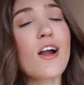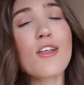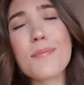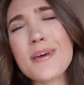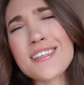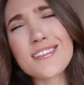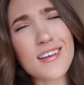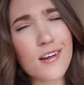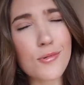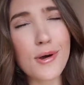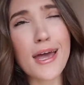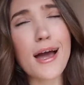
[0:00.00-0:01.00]
get all the pieces out
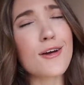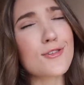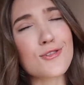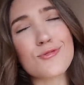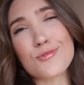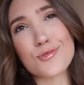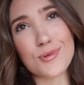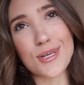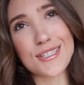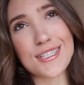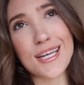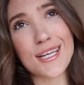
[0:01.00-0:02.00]
of the way. I also was
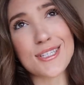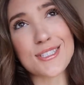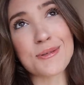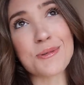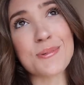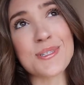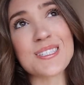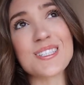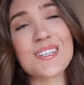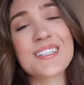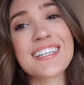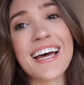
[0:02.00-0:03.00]
really excited to see what the pieces
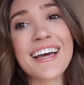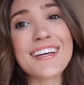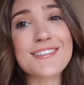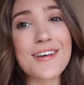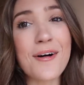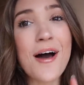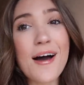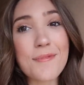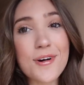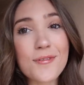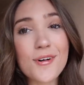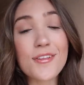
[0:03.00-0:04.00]
looked like, so I'm
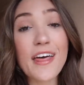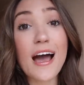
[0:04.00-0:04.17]
gonna roll